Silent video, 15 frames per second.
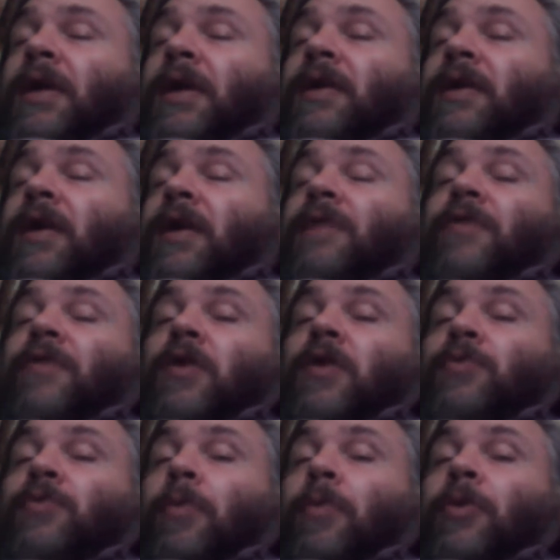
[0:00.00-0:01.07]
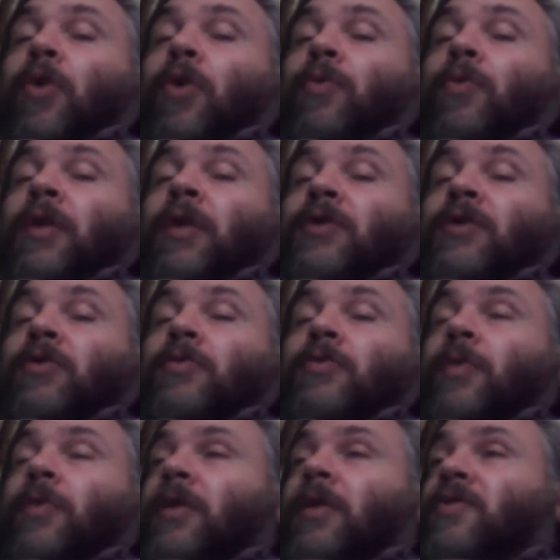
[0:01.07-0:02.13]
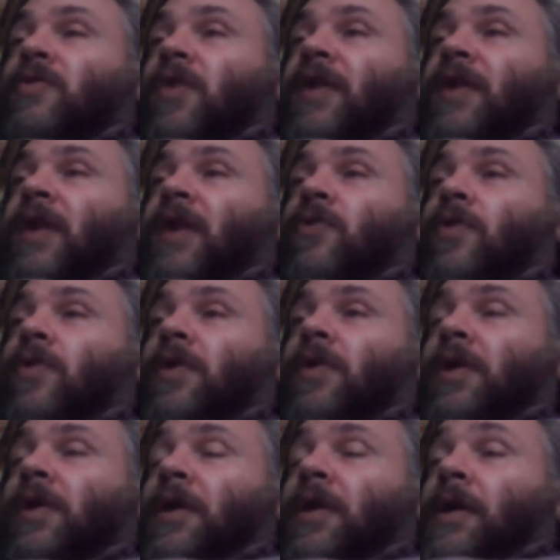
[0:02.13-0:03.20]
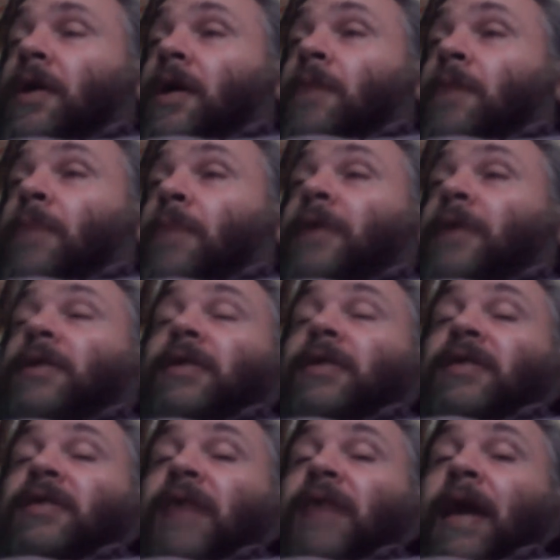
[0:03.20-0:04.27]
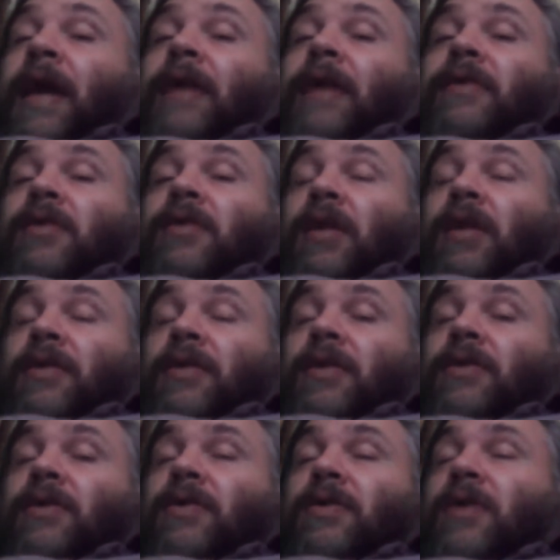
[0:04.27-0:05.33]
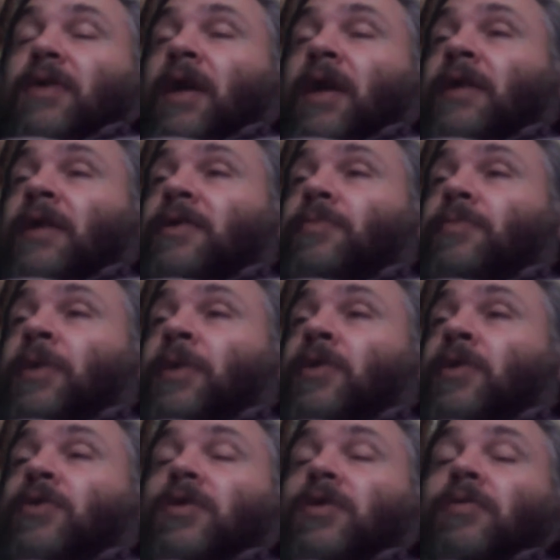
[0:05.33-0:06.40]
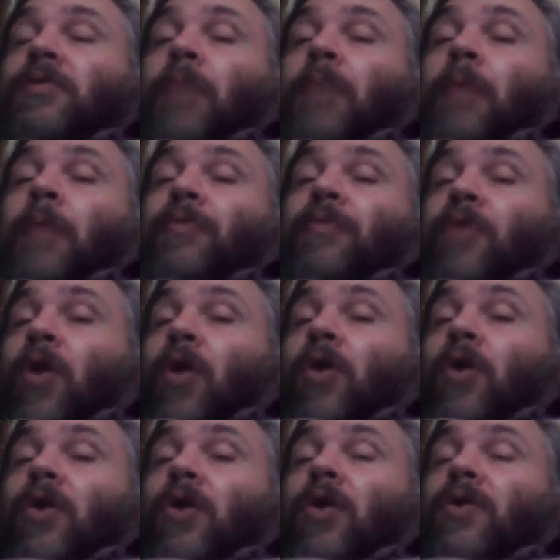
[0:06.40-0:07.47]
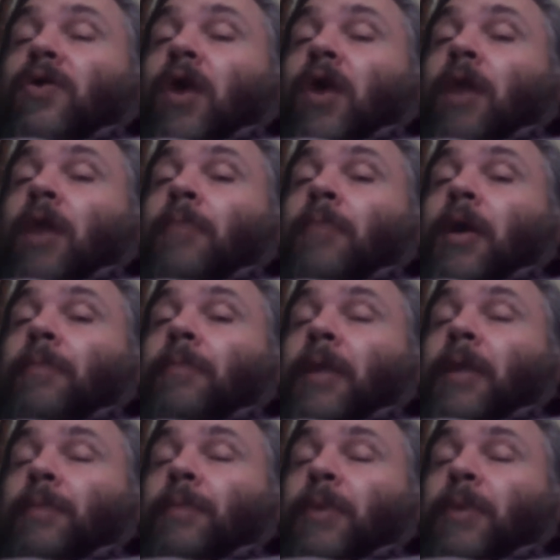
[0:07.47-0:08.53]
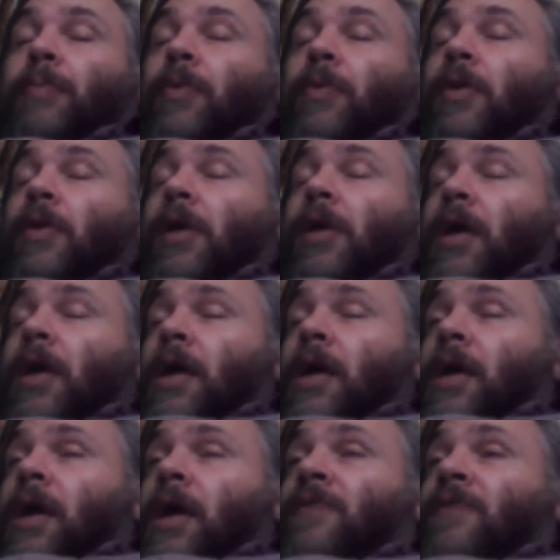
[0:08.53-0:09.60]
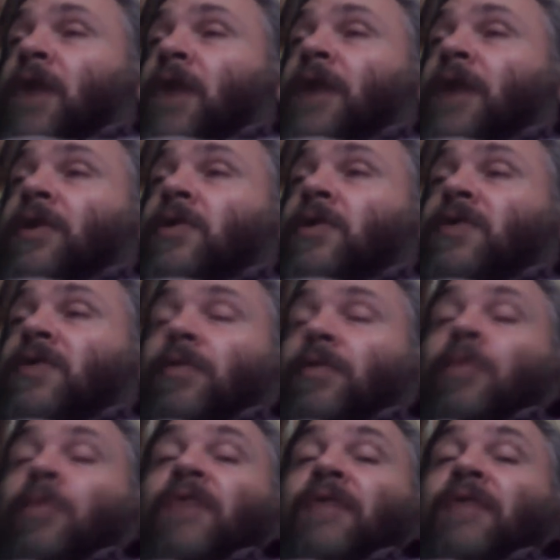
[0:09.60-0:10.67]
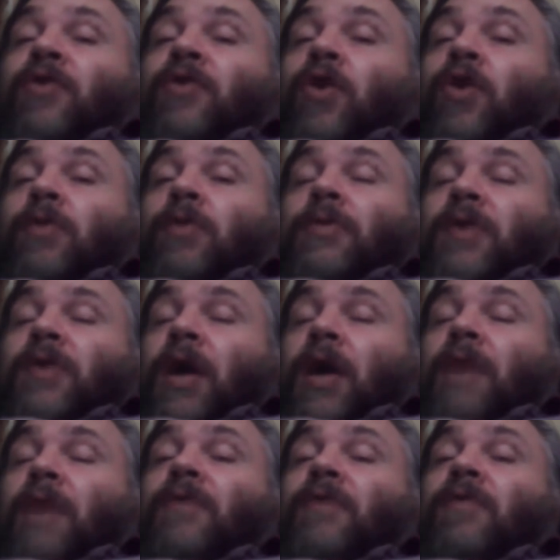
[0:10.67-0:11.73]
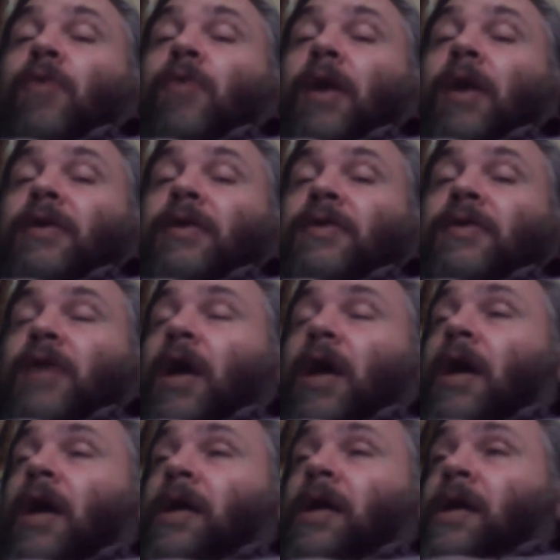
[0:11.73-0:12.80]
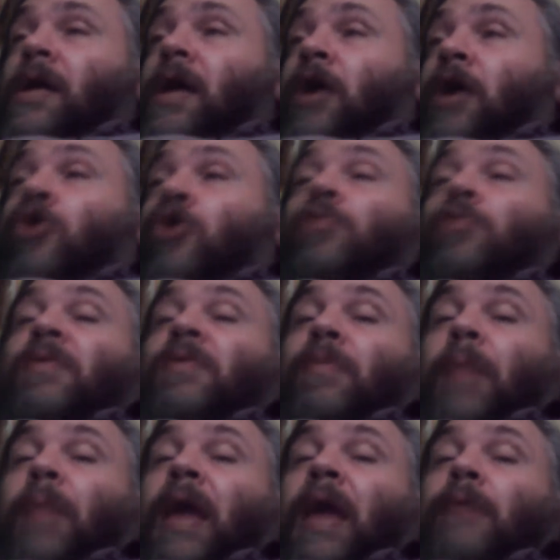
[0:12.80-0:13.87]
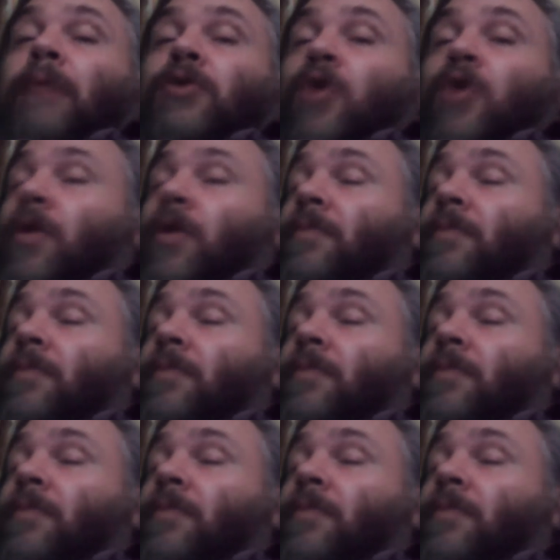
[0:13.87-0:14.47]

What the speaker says: tend to feel it's probably not really scriptural when it comes right down to it. But it's extant, it still exists, and it's been used as the Bible for a long, long time by many people. And the idea is that, well, there the documents are, there the writings are, it could be the plan which God